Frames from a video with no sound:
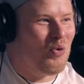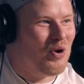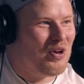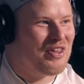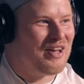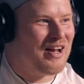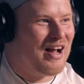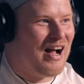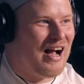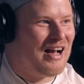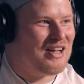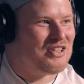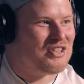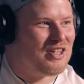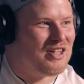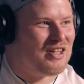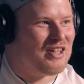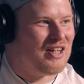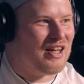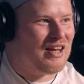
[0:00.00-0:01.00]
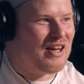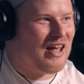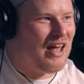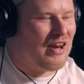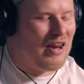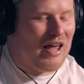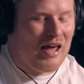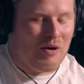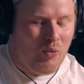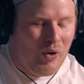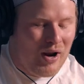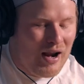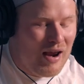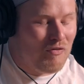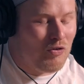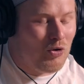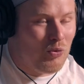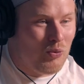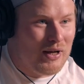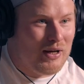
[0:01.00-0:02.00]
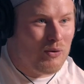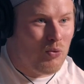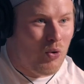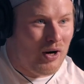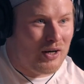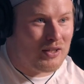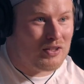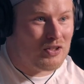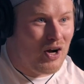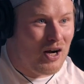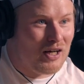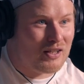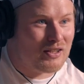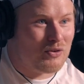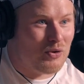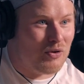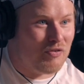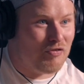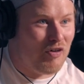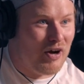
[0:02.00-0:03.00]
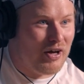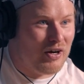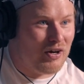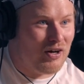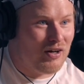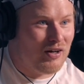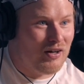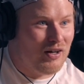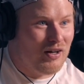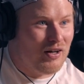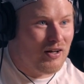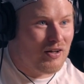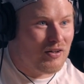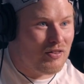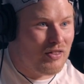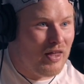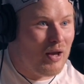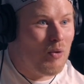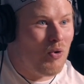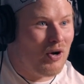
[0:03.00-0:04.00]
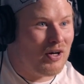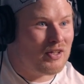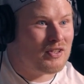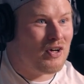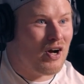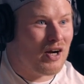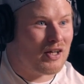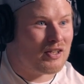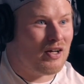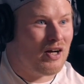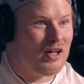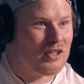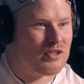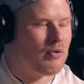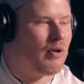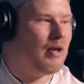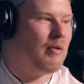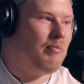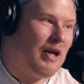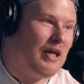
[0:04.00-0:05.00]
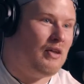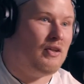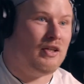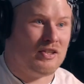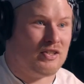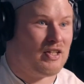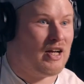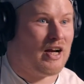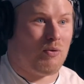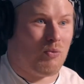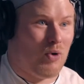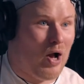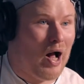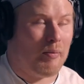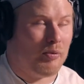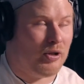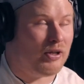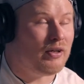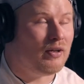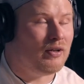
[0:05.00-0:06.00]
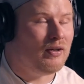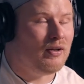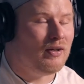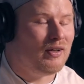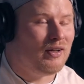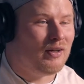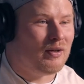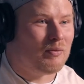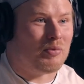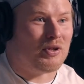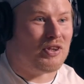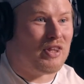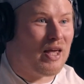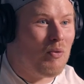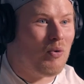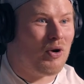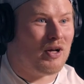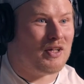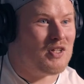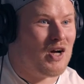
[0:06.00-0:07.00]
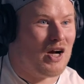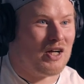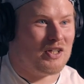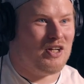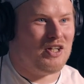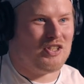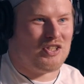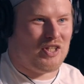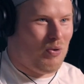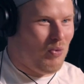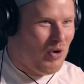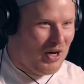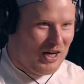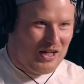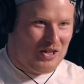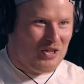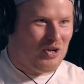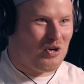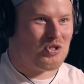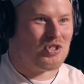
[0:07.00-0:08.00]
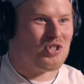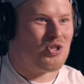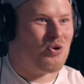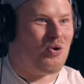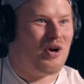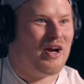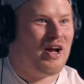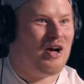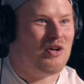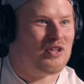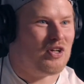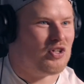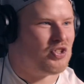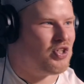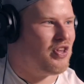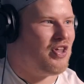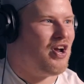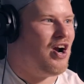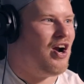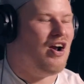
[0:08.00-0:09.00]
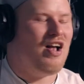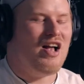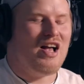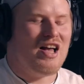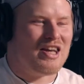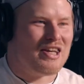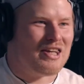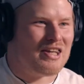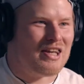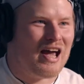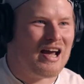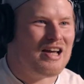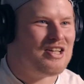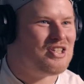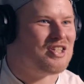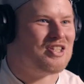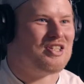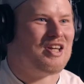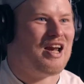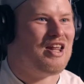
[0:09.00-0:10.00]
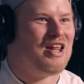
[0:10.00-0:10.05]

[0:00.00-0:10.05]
We're the guys that and whenever we want to talk to a fighter, they want to talk to us, and mainly because I got Robin. But they want to talk to us. They want to get their story out there. So they're nice as